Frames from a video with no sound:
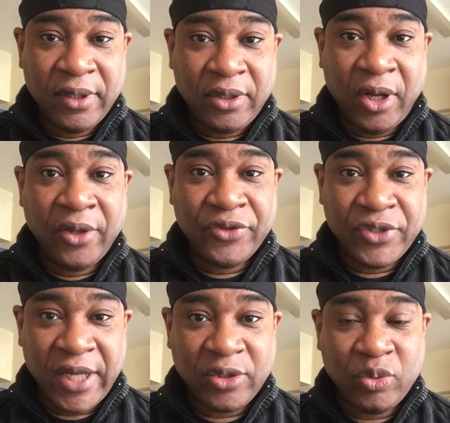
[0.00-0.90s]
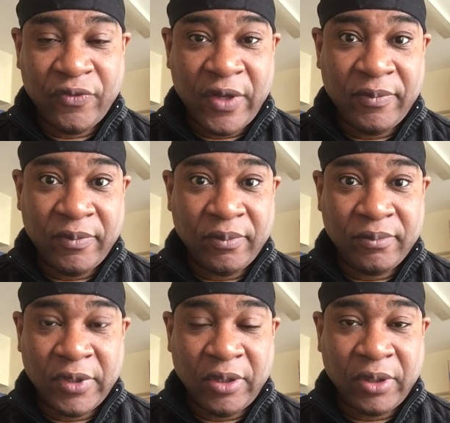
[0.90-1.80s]
contact with him,
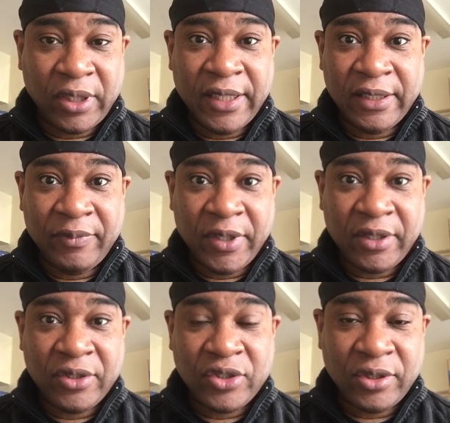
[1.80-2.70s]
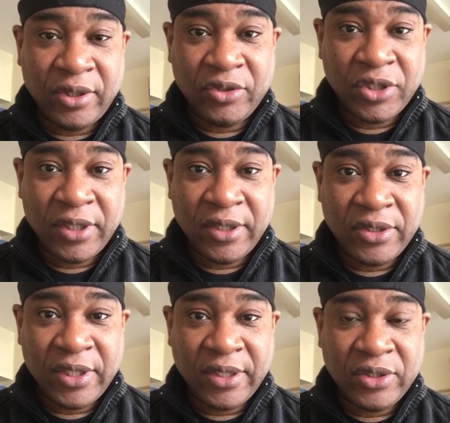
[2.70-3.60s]
clearly because
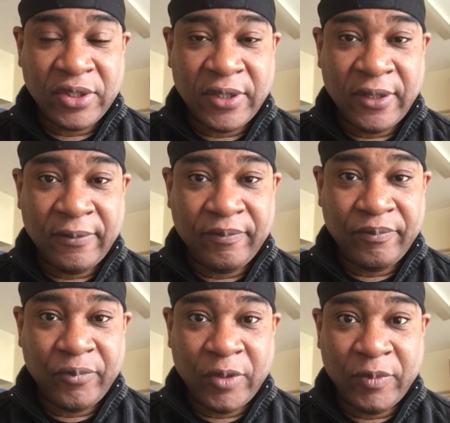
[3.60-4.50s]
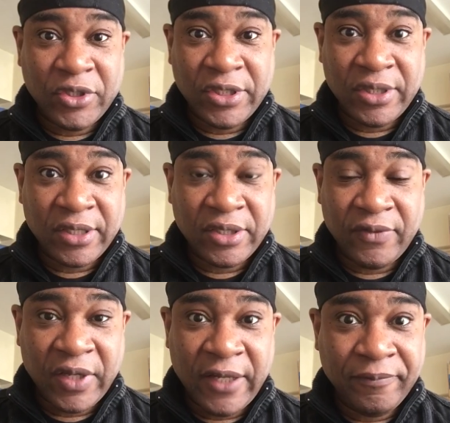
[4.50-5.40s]
she's his pretty much his next
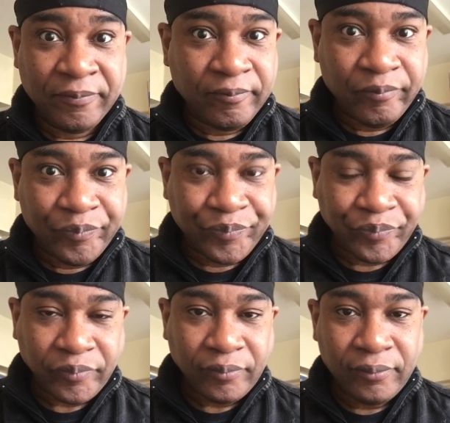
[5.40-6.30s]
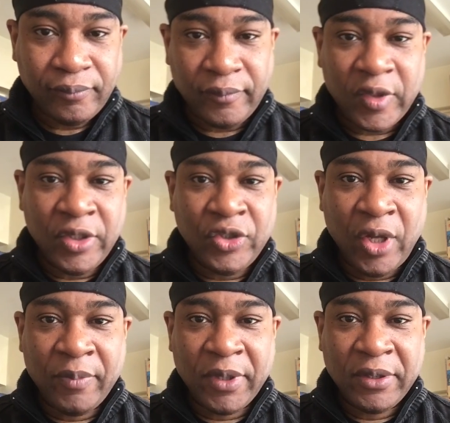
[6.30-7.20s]
of kin.
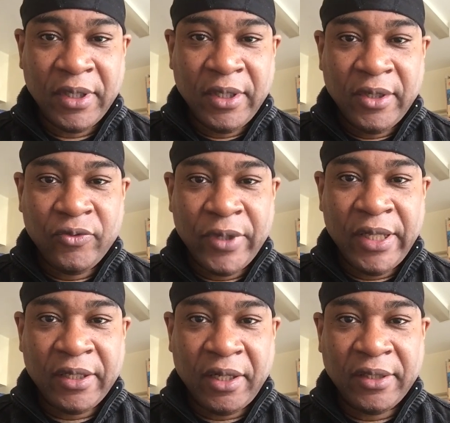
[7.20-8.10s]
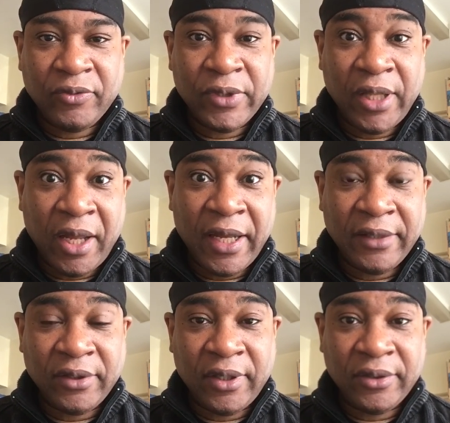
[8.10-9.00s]
So I'm really kind of
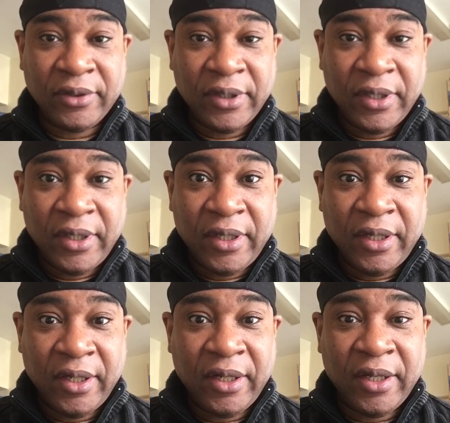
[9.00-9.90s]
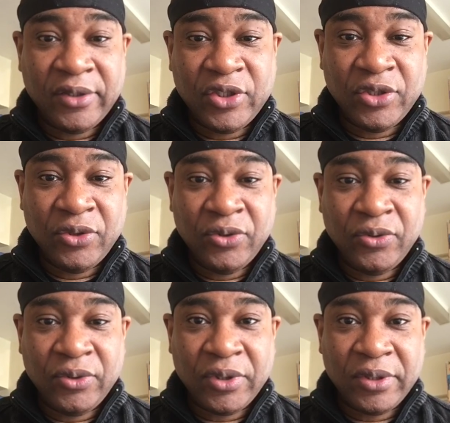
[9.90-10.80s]
relying on her
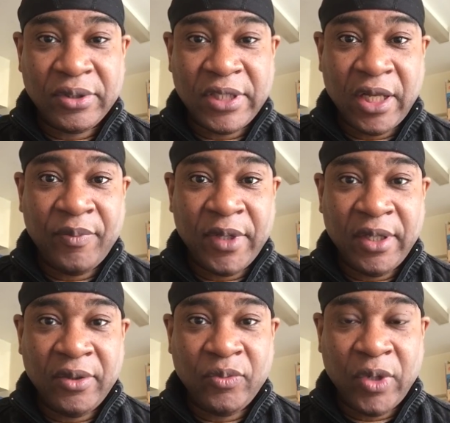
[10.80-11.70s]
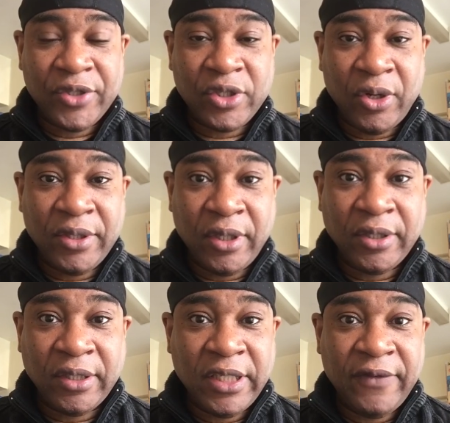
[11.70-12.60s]
to tell me what's going
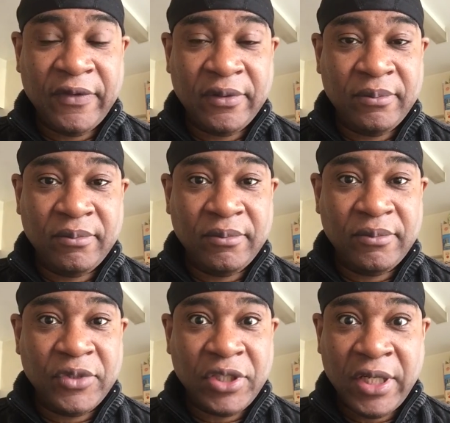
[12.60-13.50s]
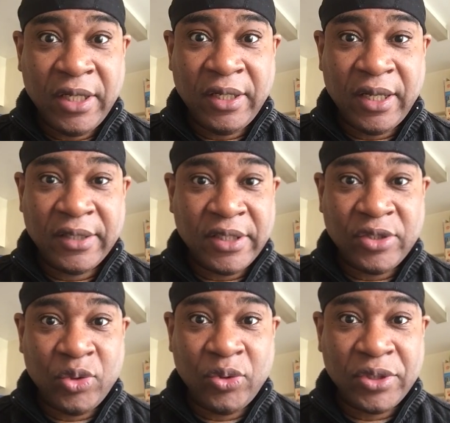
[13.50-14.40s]
on, and even she, as his
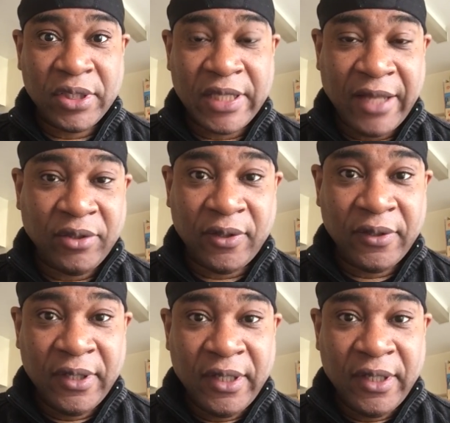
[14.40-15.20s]
daughter, cannot